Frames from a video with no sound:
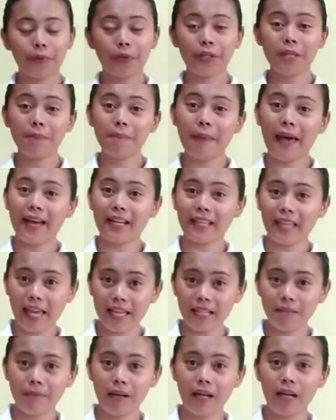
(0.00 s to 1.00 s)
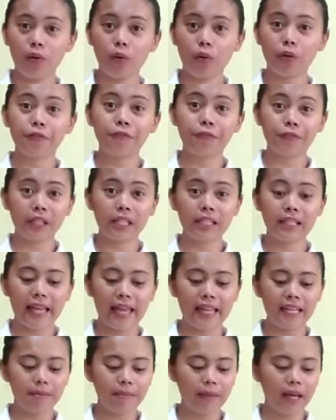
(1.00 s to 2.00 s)
pre-packed enema or fleet
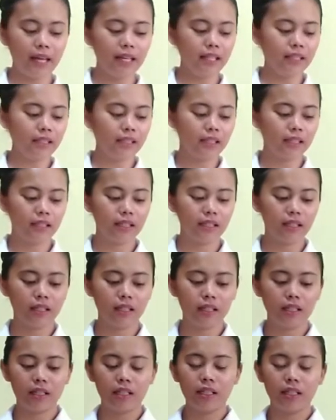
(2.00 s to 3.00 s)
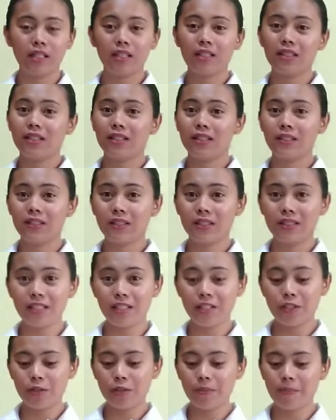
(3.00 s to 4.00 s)
enema,
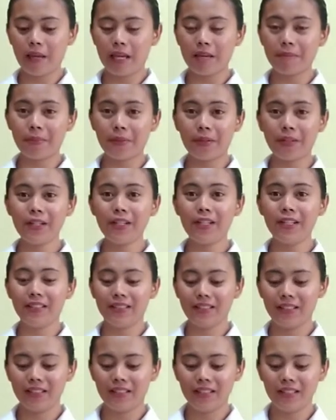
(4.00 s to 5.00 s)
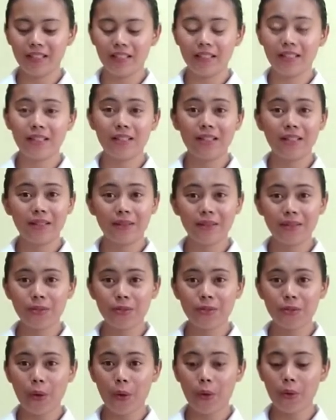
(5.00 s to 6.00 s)
tissue paper,
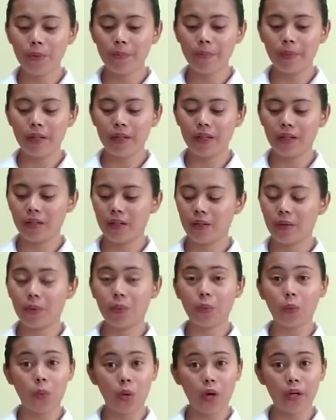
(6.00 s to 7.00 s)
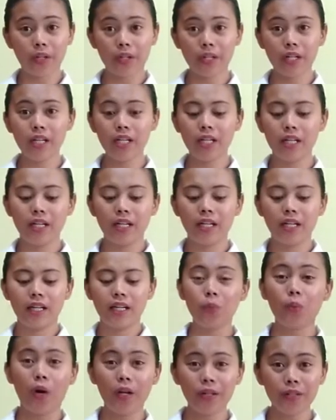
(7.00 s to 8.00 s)
soap, water,
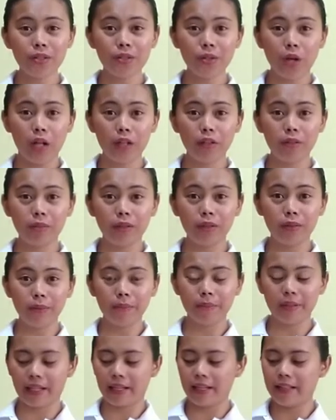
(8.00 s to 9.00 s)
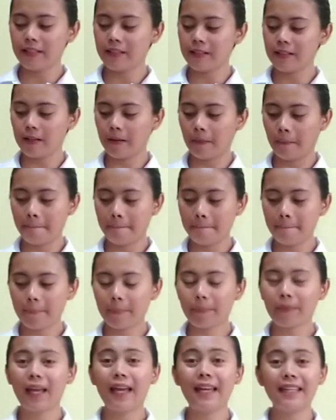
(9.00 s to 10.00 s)
water-soluble lubricant,
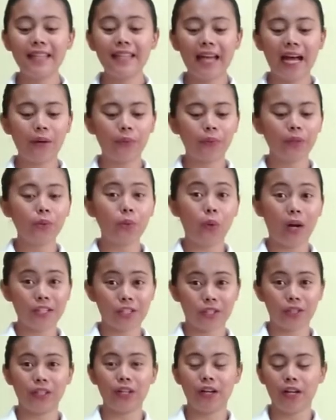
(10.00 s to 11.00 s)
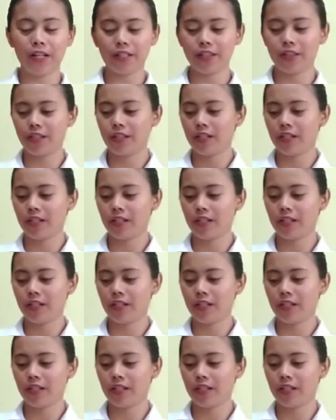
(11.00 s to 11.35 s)
and our washcloth.